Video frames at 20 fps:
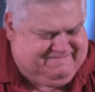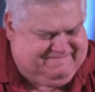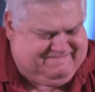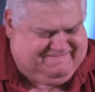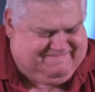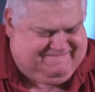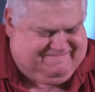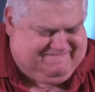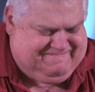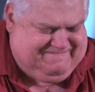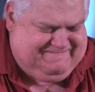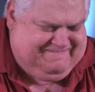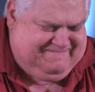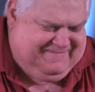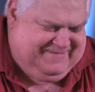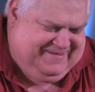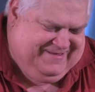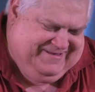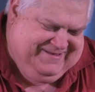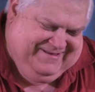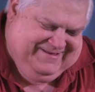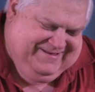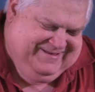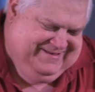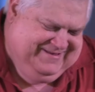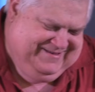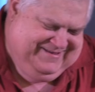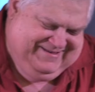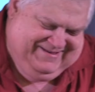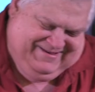
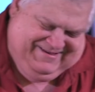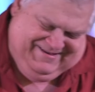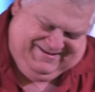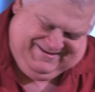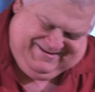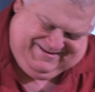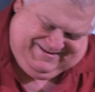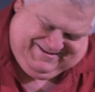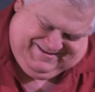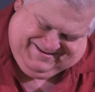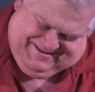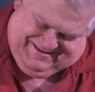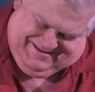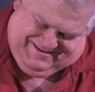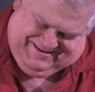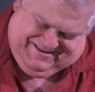Nothing is said.